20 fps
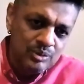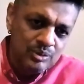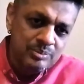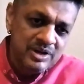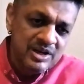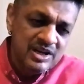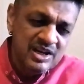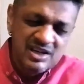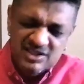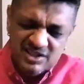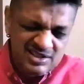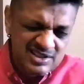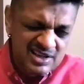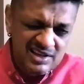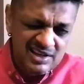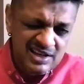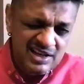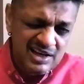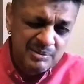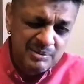miniatures and
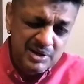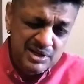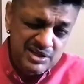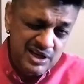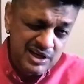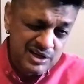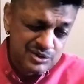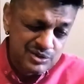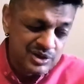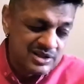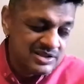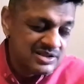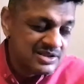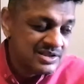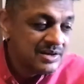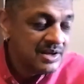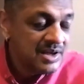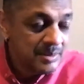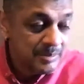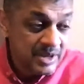Nilima shape drawings,
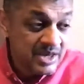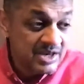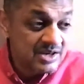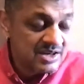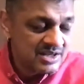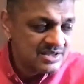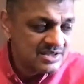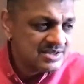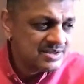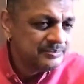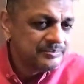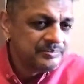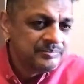paintings.